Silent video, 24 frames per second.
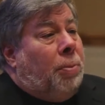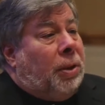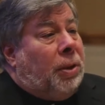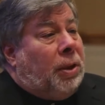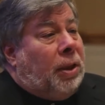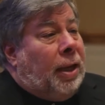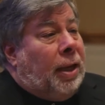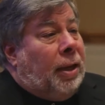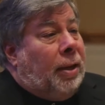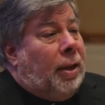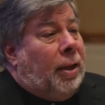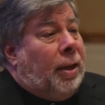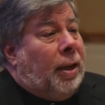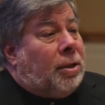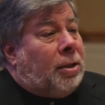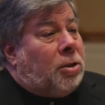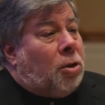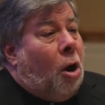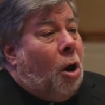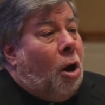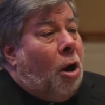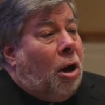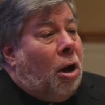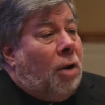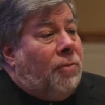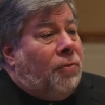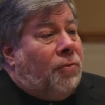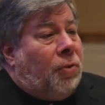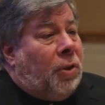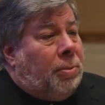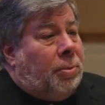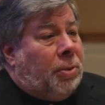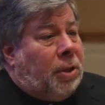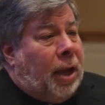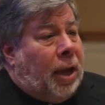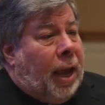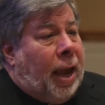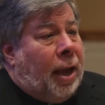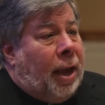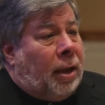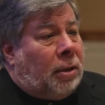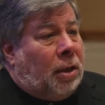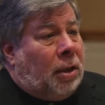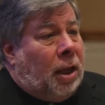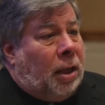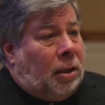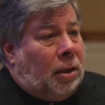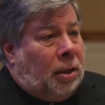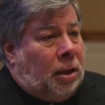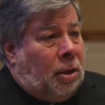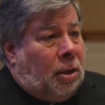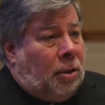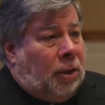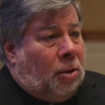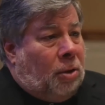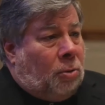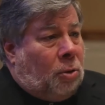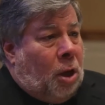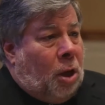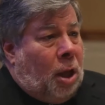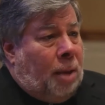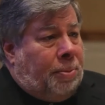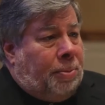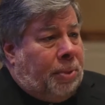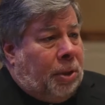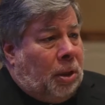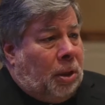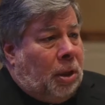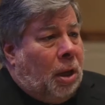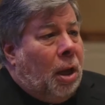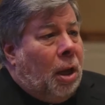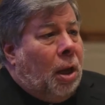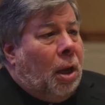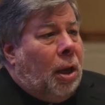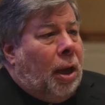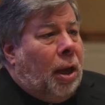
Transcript: but they it's hard for them to act like they're, they are competent.